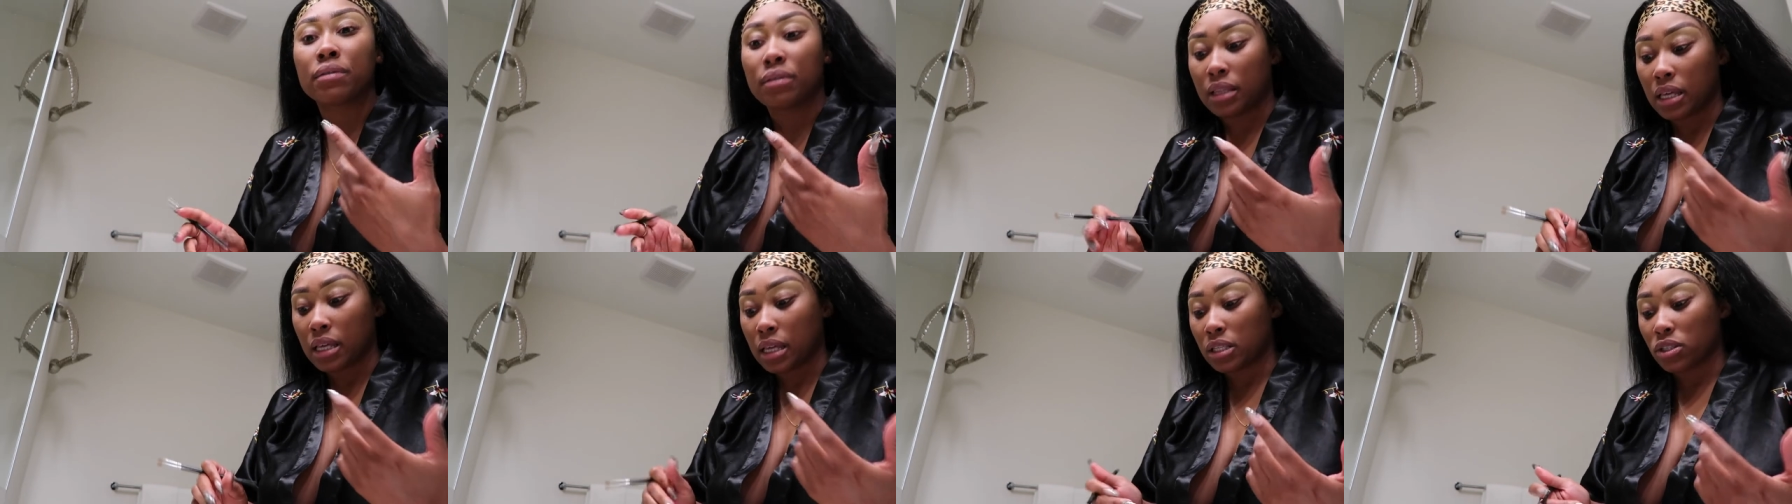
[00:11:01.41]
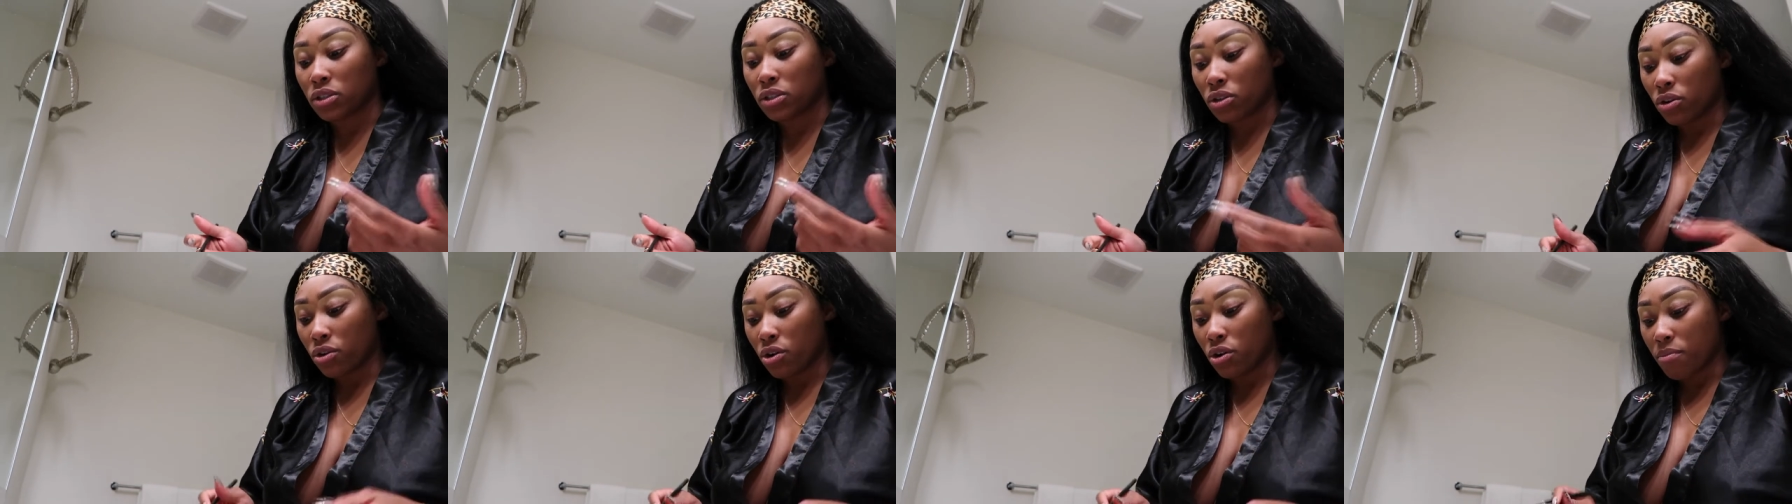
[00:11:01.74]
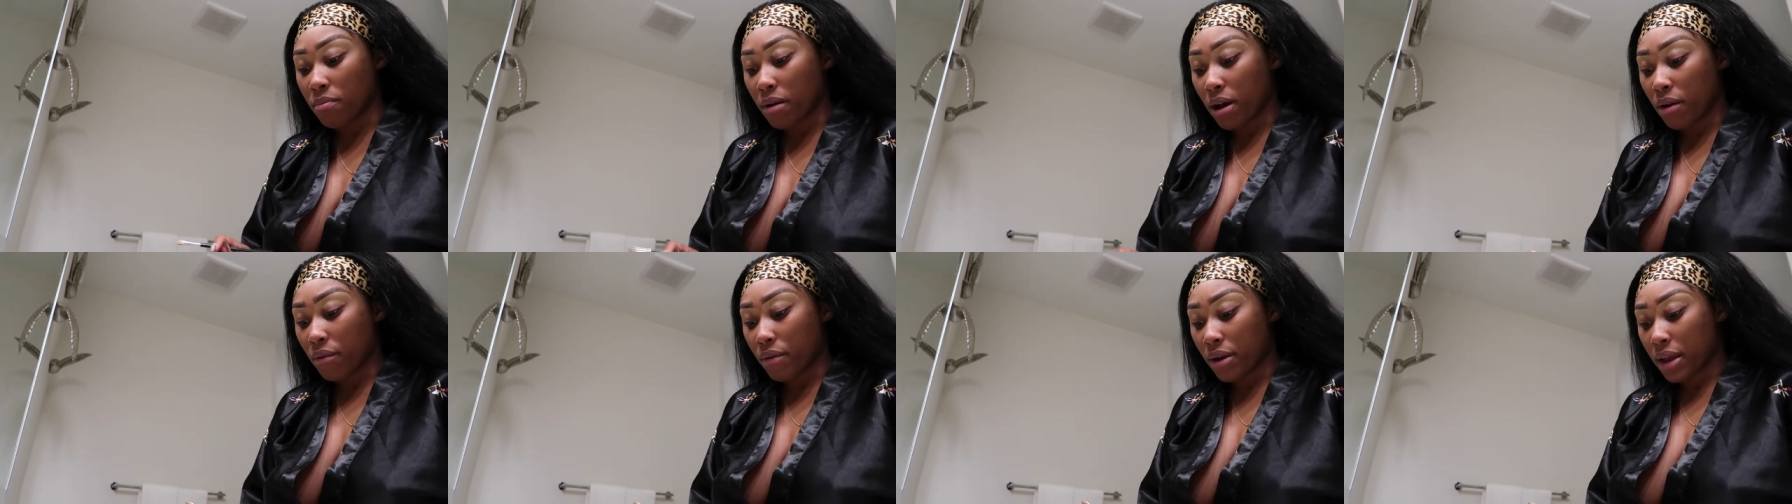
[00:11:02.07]
things don't go
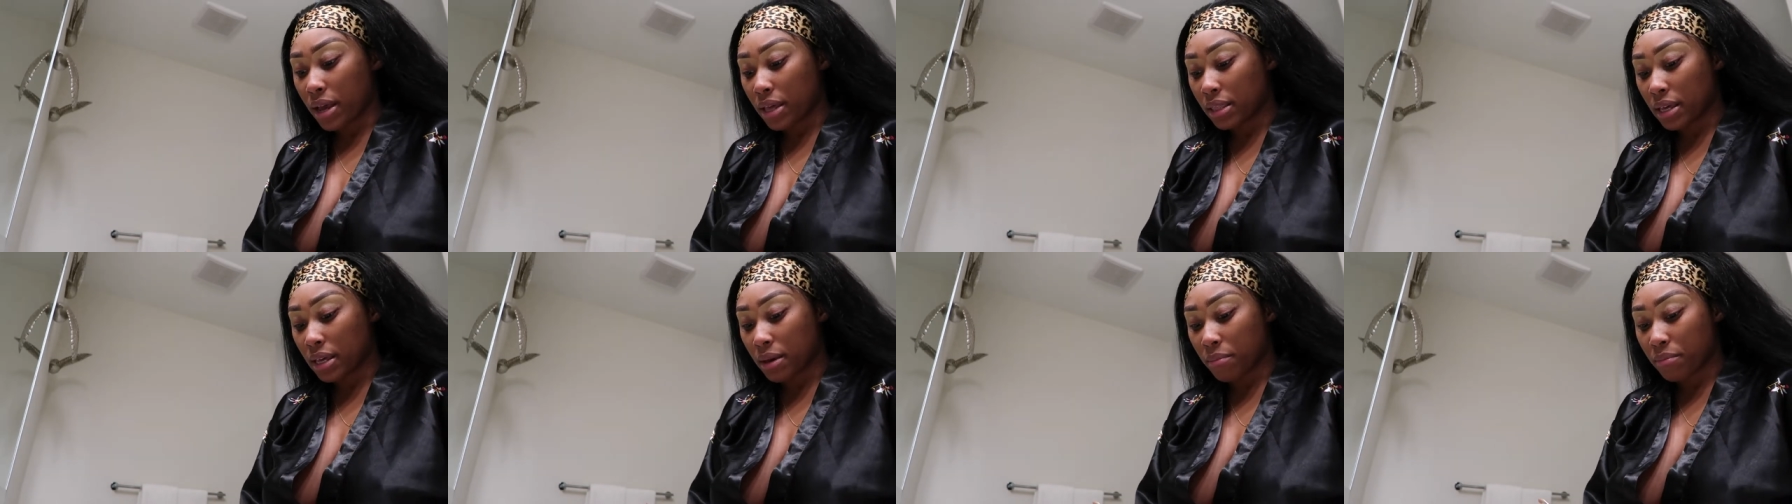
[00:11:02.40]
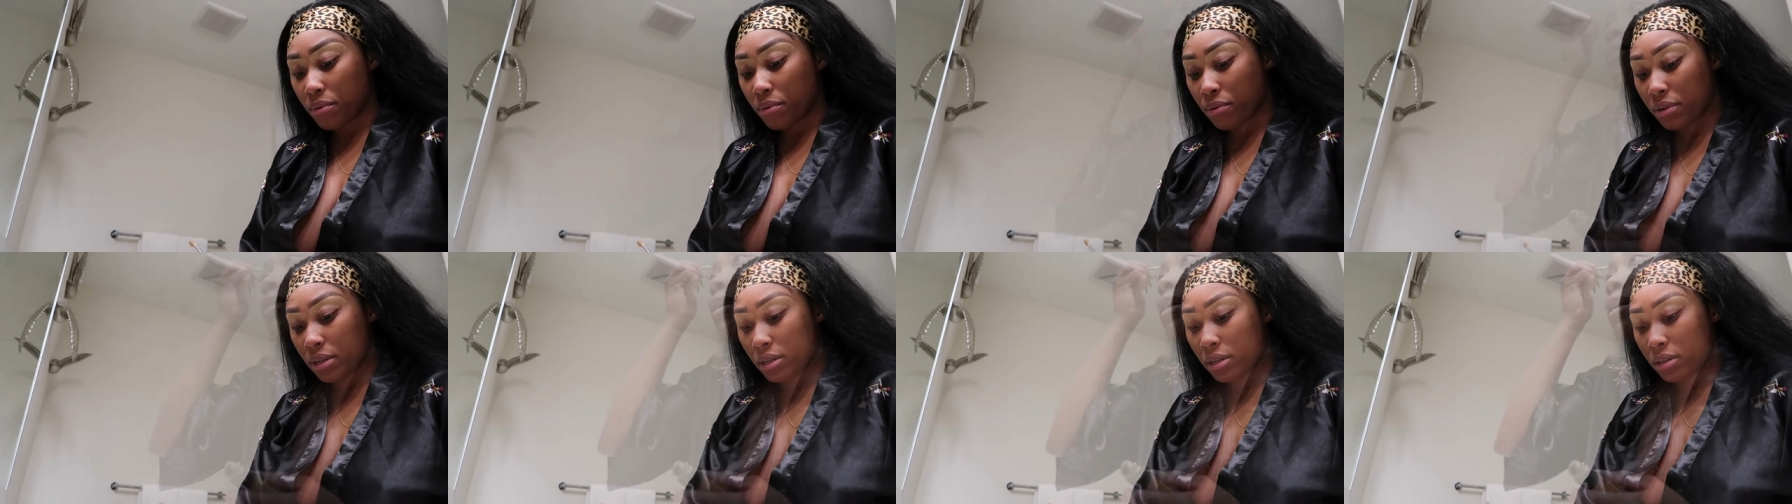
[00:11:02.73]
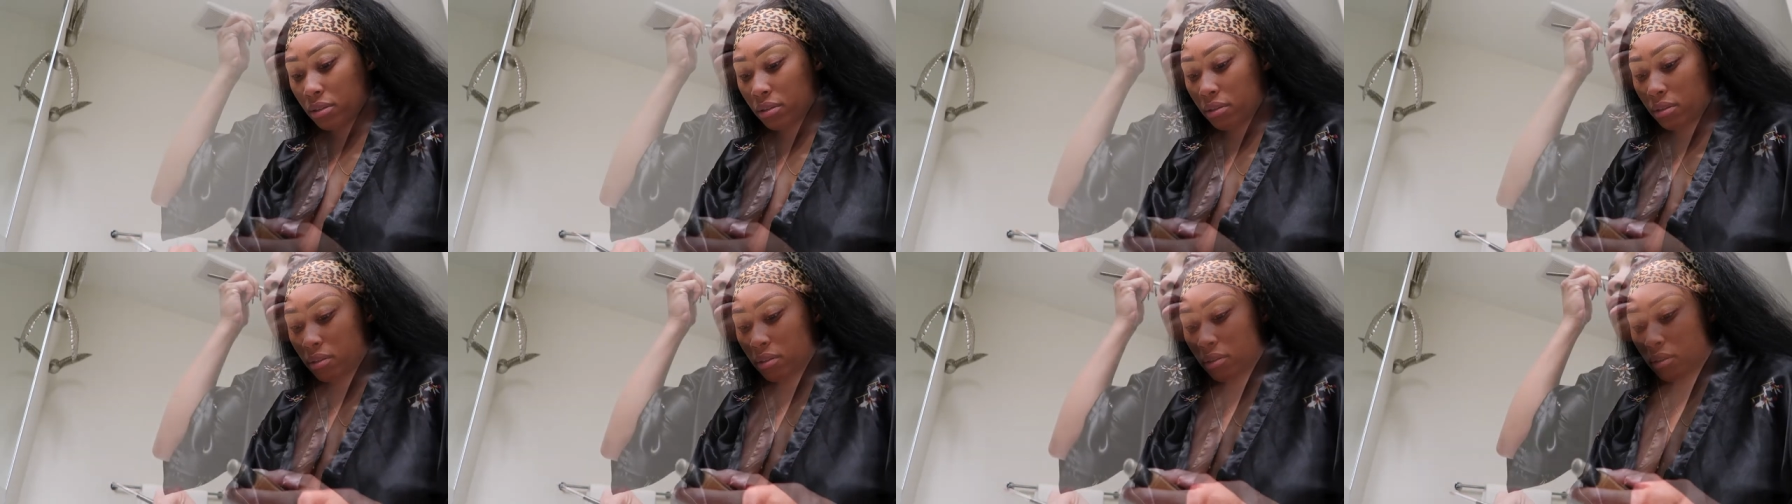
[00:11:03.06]
my way at that
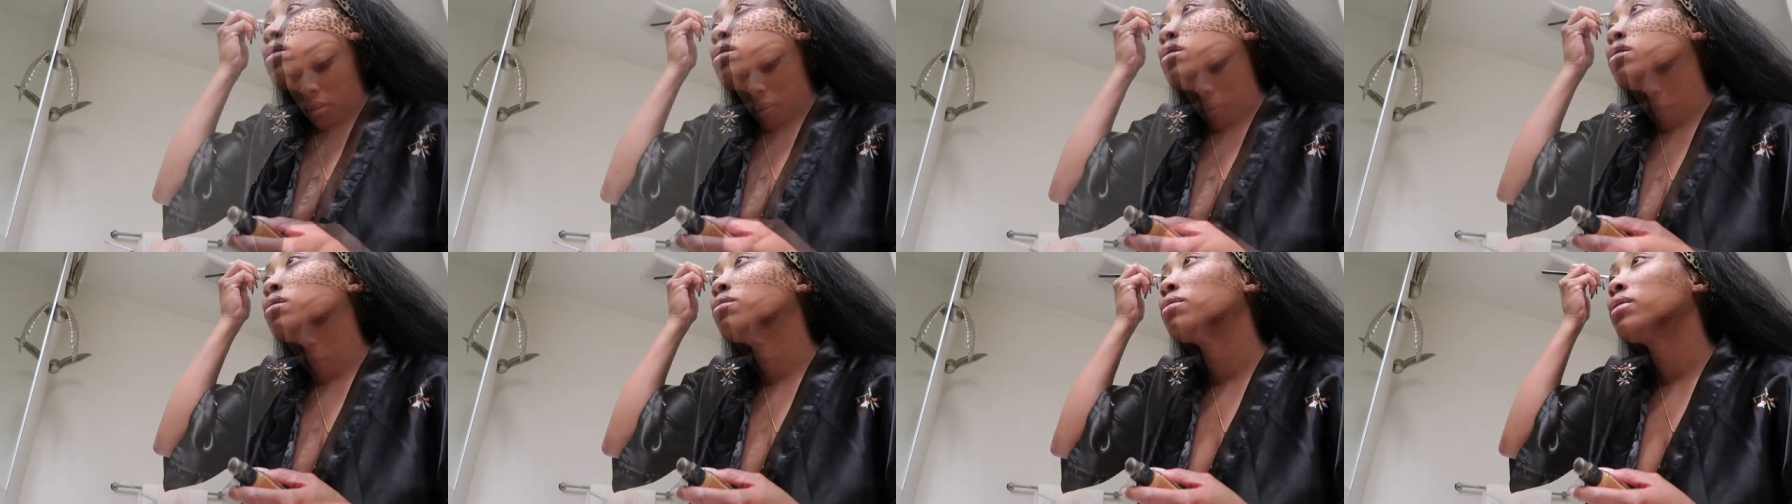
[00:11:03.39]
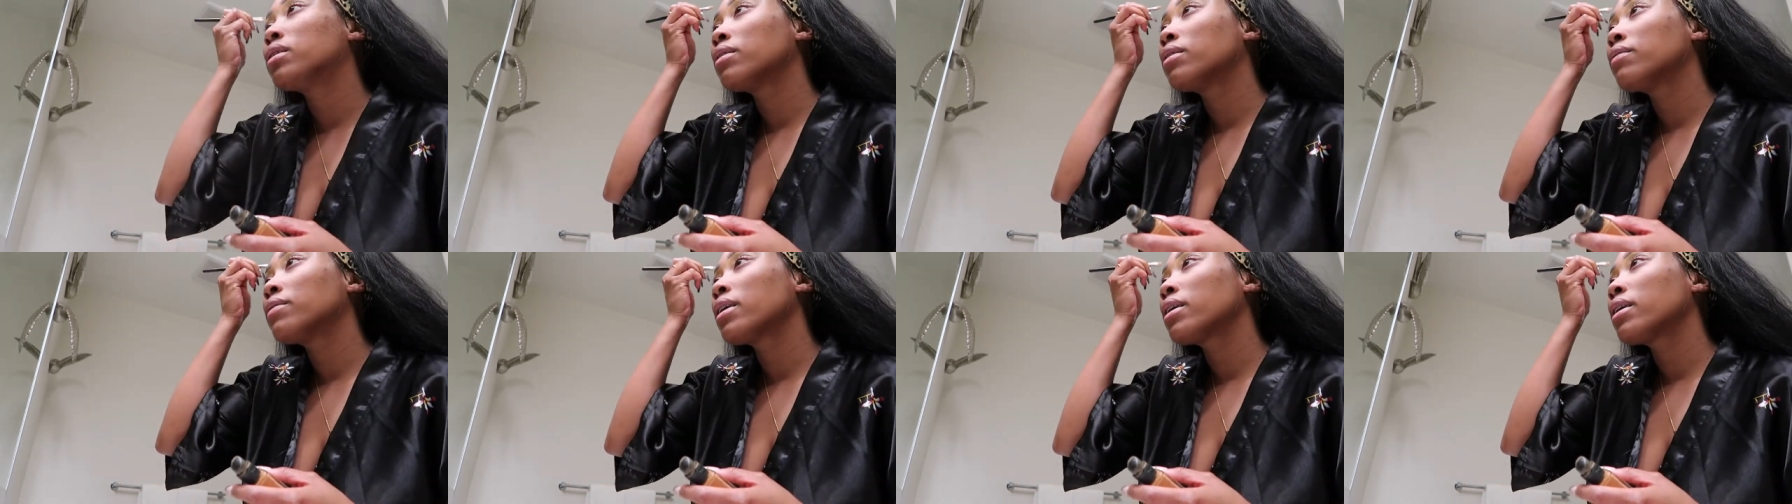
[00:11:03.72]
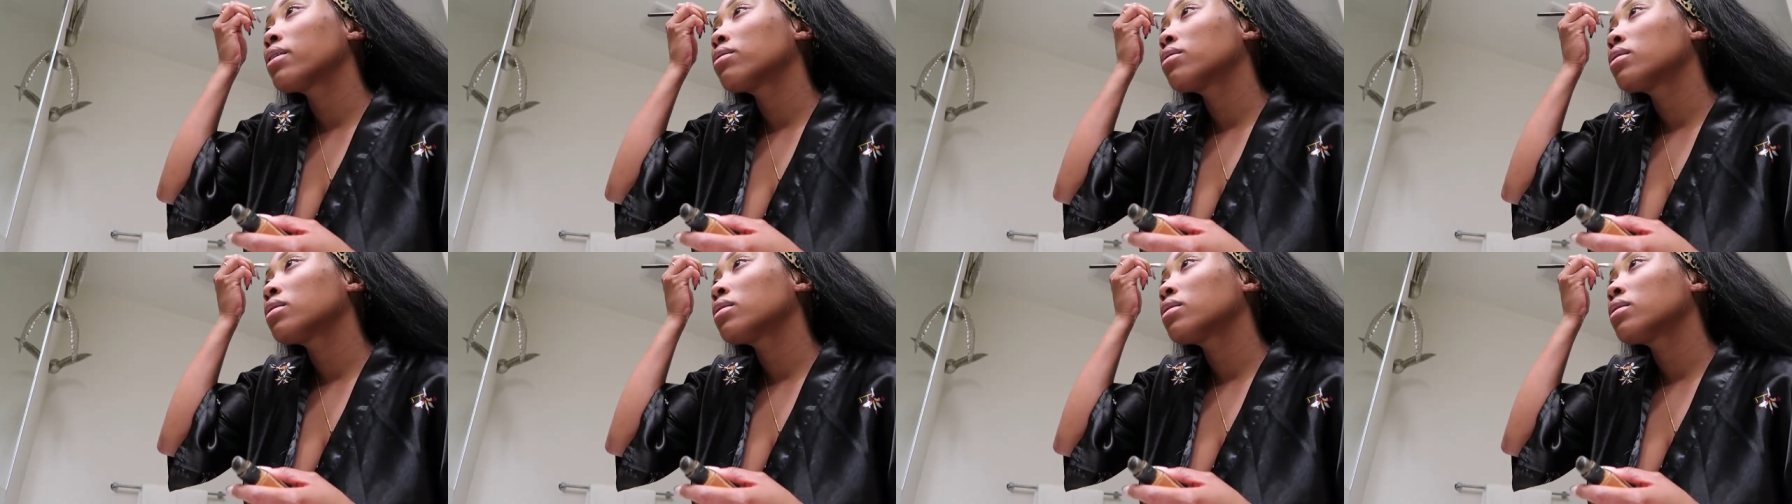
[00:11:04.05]
point. Whenever I go